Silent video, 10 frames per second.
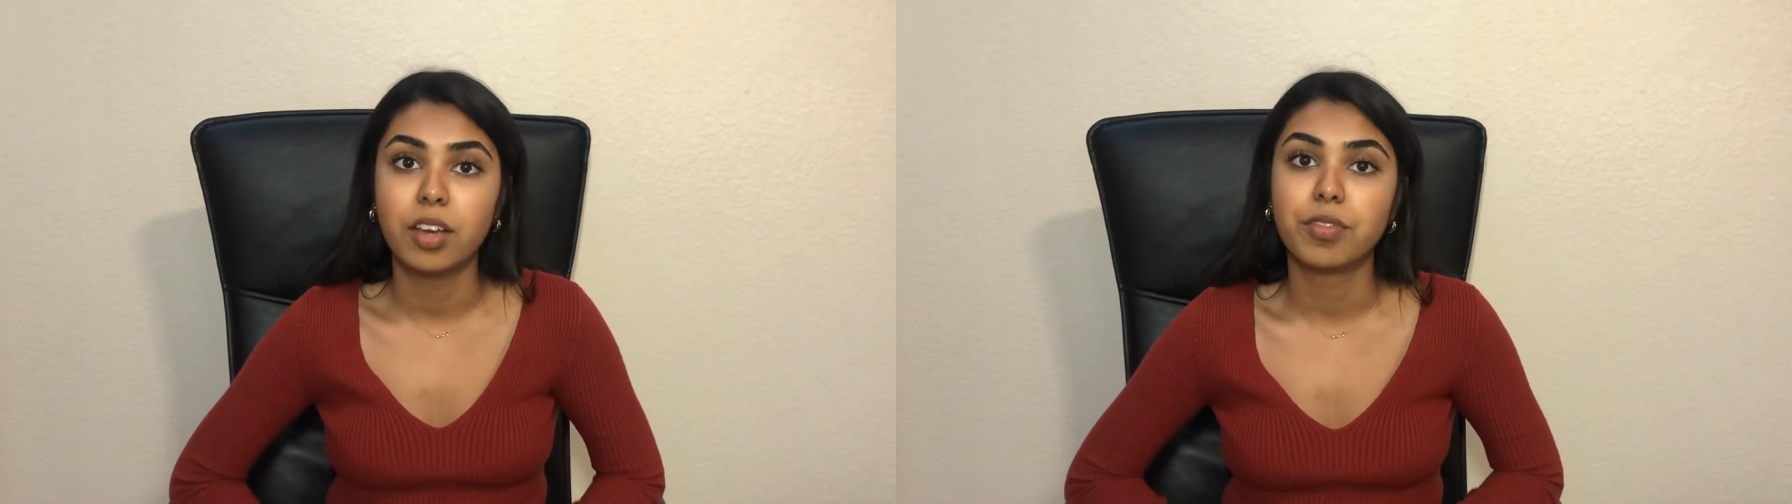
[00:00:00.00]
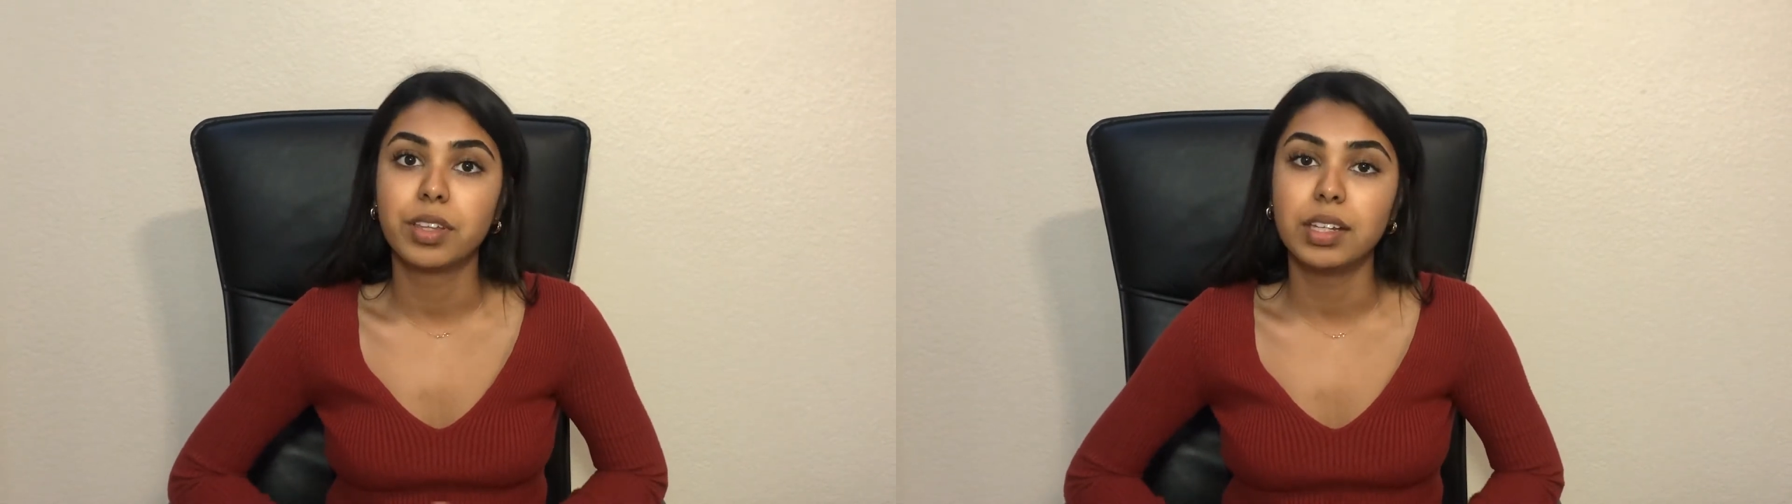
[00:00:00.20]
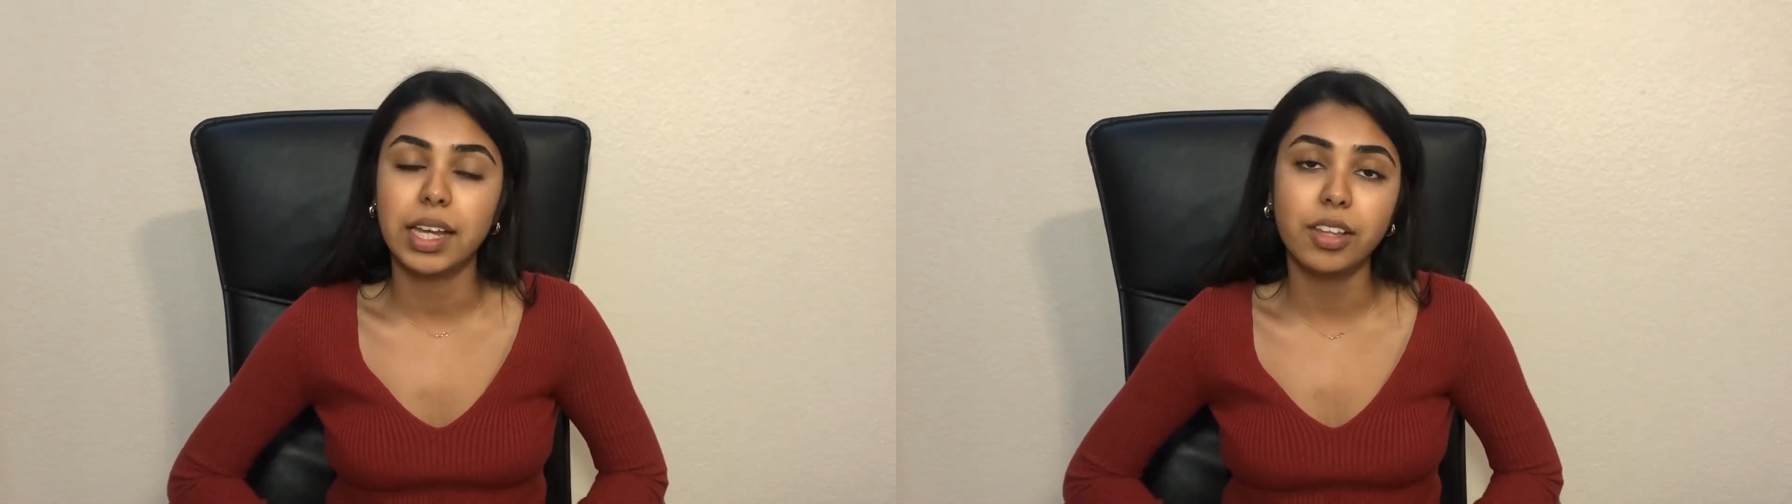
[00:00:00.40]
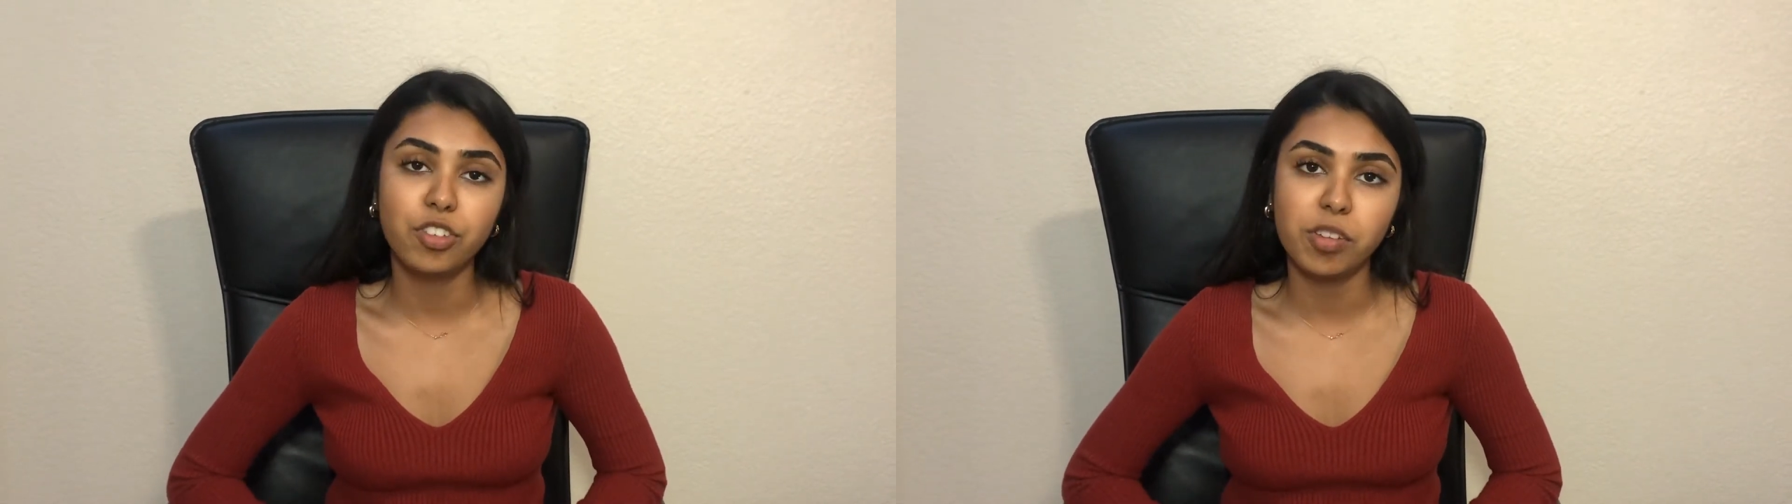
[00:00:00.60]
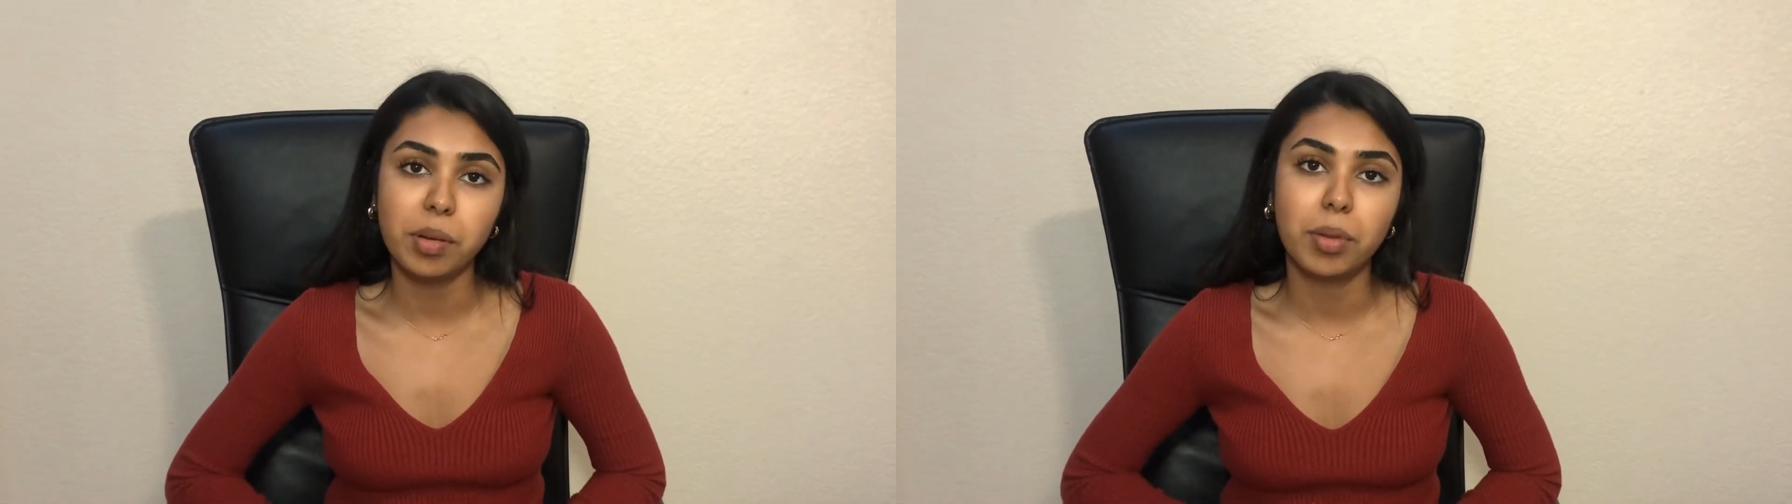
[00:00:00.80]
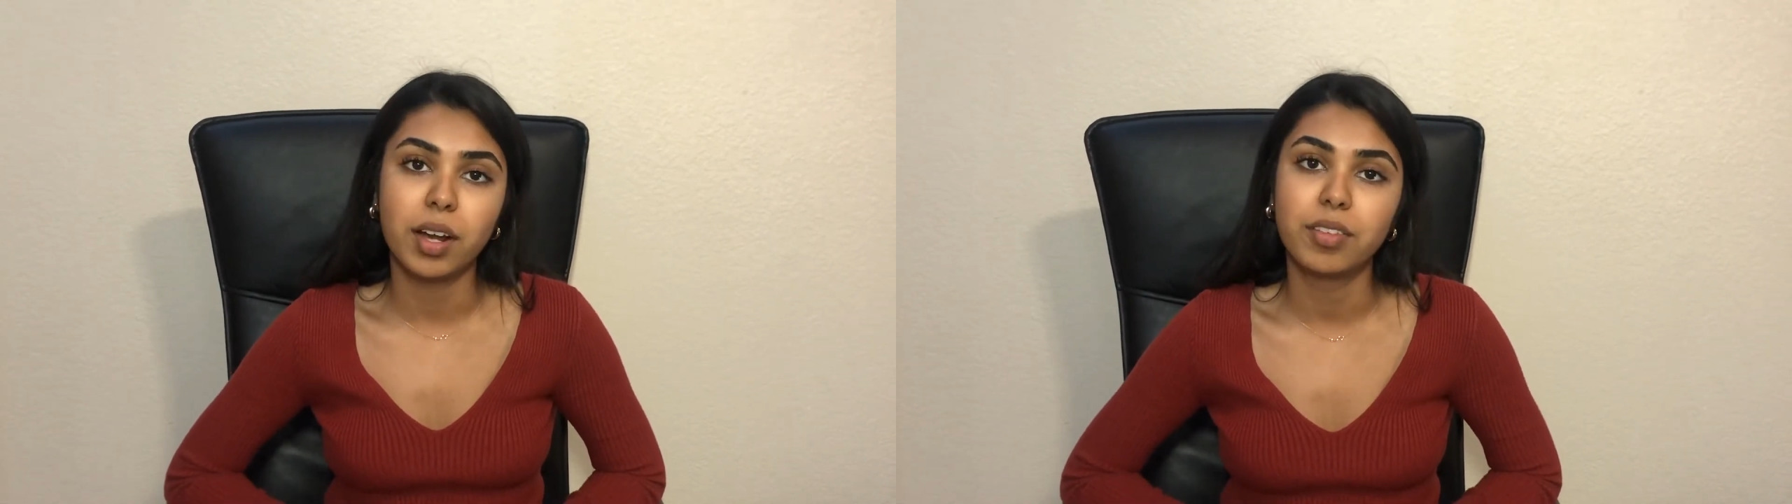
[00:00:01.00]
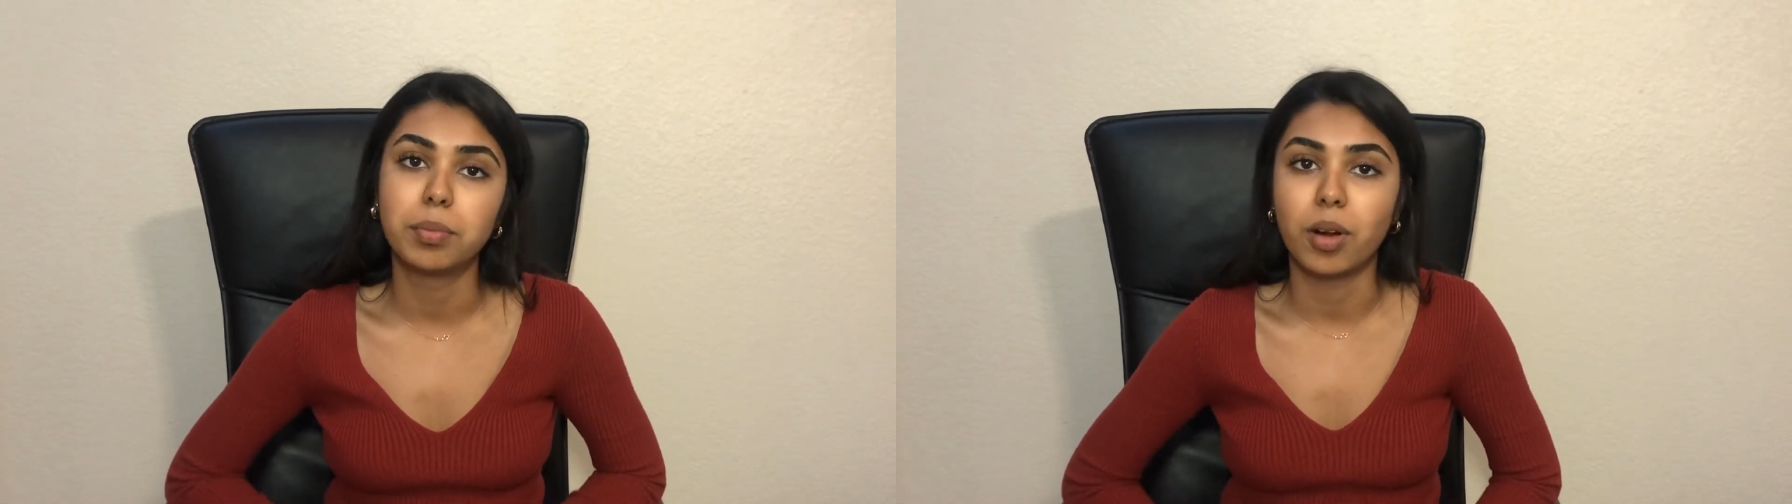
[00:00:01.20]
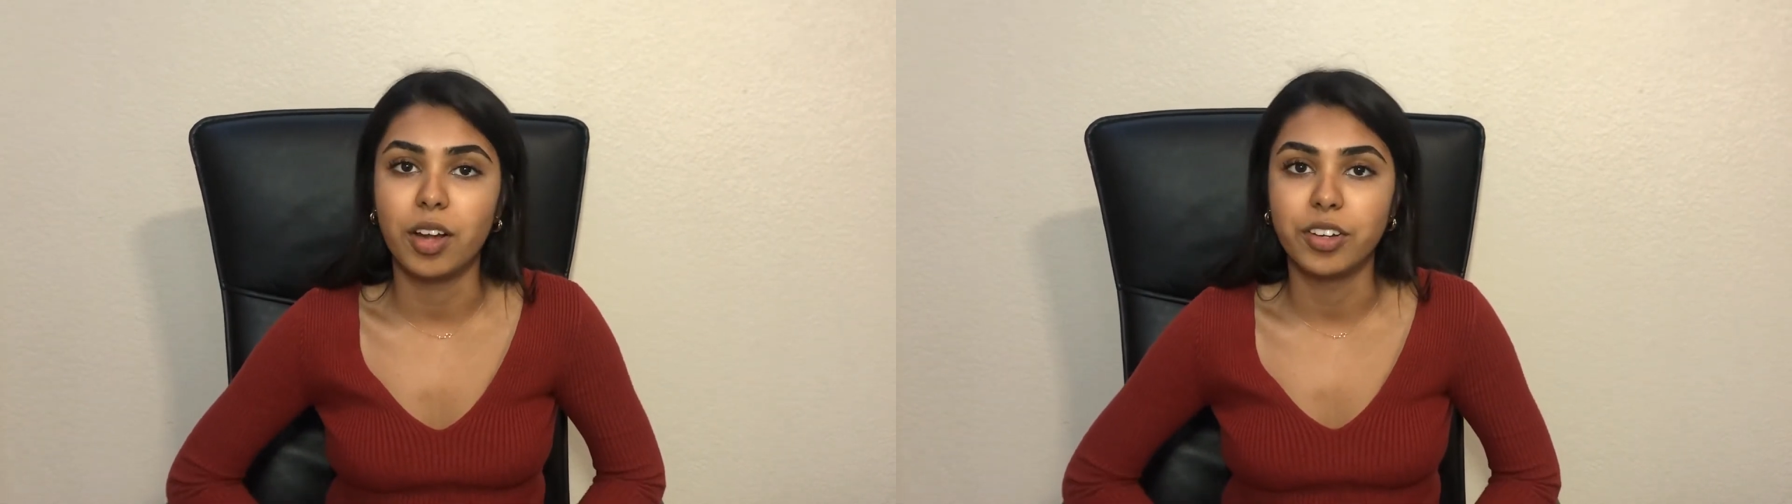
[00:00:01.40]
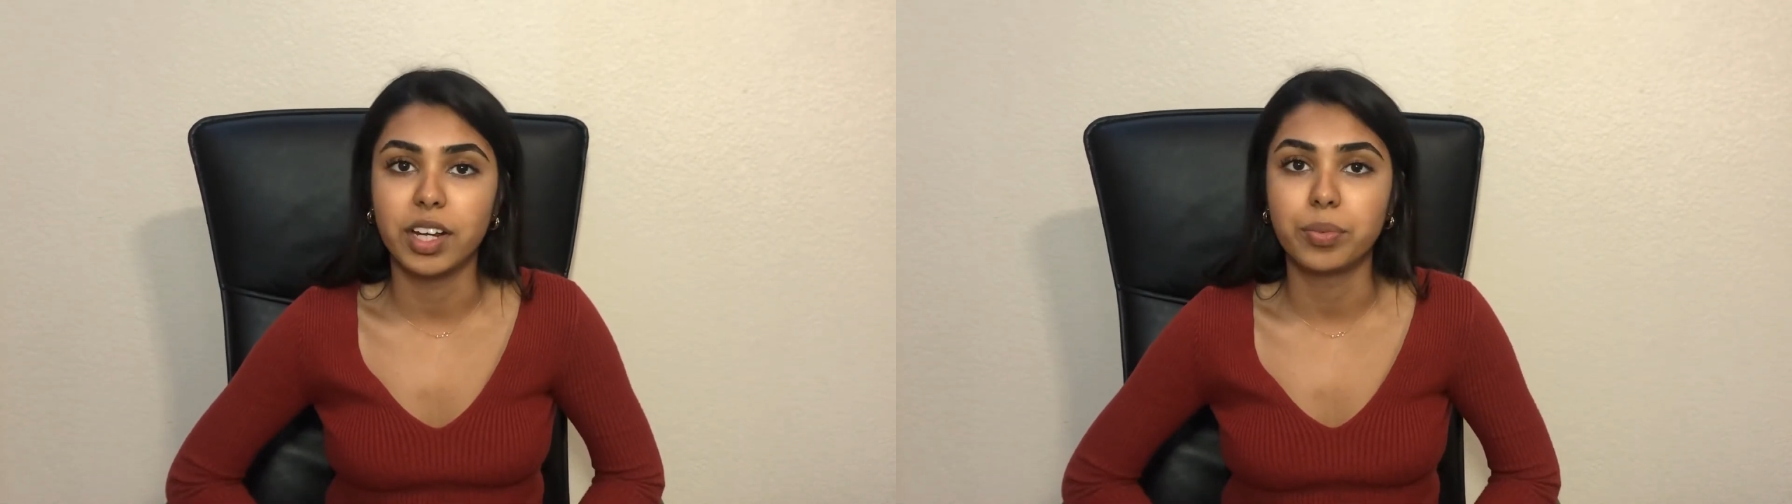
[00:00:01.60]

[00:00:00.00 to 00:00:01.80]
For the data streaming part of the project,